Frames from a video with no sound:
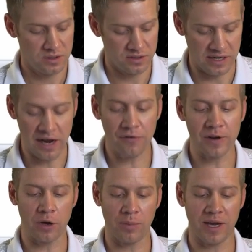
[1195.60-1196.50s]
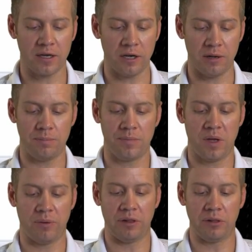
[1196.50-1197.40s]
So now if we go back up
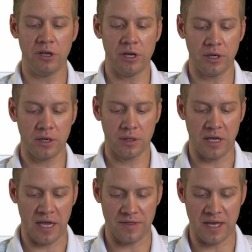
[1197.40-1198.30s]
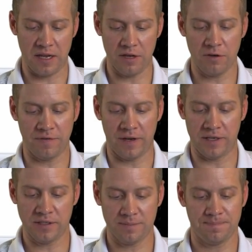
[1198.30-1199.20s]
and we look at that
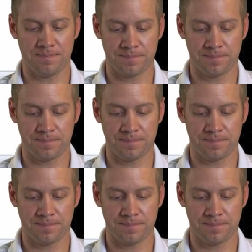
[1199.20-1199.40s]
interface,